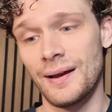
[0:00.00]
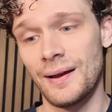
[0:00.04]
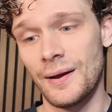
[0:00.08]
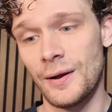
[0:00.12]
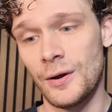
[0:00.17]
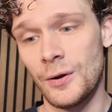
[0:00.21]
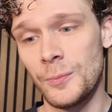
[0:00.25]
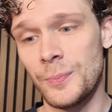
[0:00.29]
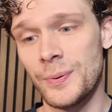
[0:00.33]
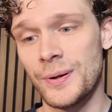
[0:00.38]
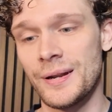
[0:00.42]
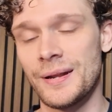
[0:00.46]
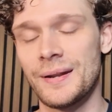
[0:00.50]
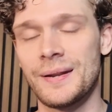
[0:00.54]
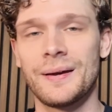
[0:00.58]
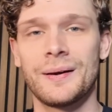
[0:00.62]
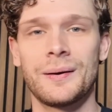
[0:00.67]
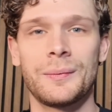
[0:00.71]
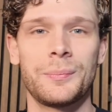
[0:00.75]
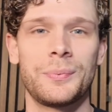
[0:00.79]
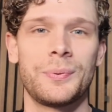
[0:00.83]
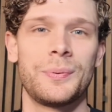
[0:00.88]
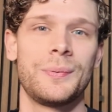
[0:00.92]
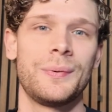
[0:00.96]
open it
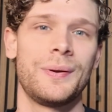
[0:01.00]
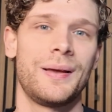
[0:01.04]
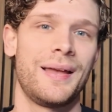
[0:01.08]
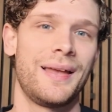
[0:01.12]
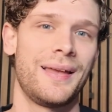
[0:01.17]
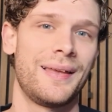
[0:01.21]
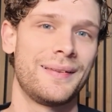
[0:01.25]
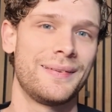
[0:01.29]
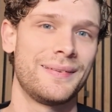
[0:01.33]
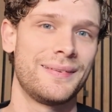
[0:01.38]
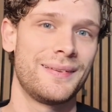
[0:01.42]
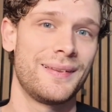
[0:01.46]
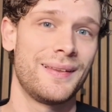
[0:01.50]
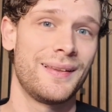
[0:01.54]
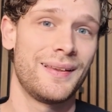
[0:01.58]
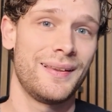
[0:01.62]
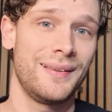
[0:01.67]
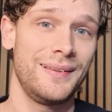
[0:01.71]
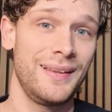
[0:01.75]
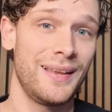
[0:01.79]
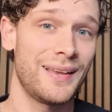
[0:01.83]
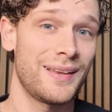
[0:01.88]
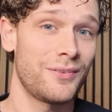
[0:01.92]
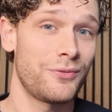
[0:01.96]
up and uh,
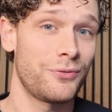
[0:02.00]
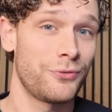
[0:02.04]
yeah,